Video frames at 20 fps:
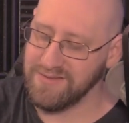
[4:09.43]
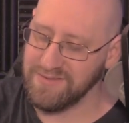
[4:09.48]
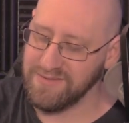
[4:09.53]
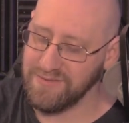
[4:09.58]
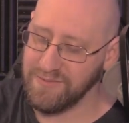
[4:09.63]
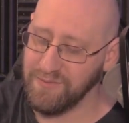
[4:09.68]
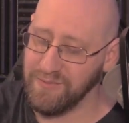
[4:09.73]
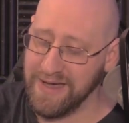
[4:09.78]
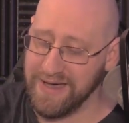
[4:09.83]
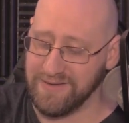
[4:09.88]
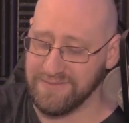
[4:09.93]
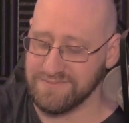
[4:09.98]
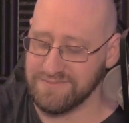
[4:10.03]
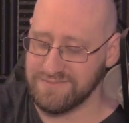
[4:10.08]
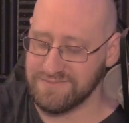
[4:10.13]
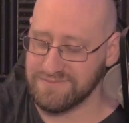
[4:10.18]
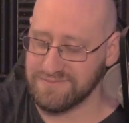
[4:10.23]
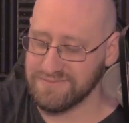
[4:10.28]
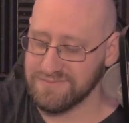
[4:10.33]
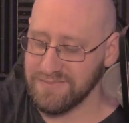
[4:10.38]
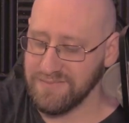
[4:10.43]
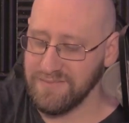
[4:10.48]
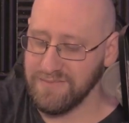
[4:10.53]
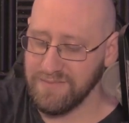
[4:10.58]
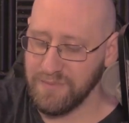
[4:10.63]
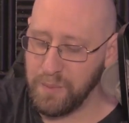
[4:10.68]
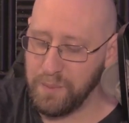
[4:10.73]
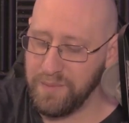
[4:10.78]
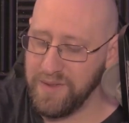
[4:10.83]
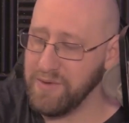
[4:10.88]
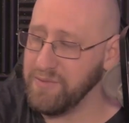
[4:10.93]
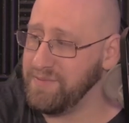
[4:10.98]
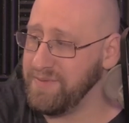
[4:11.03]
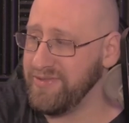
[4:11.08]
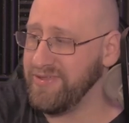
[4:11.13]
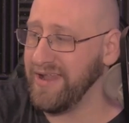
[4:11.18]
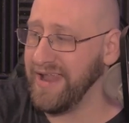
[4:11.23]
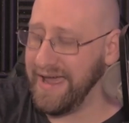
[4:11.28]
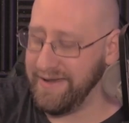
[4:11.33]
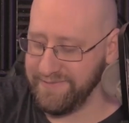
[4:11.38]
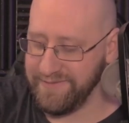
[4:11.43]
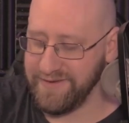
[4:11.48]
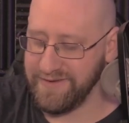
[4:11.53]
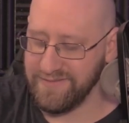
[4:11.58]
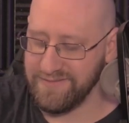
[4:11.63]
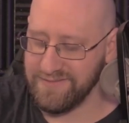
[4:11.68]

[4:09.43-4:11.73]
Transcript: well, it would be the left.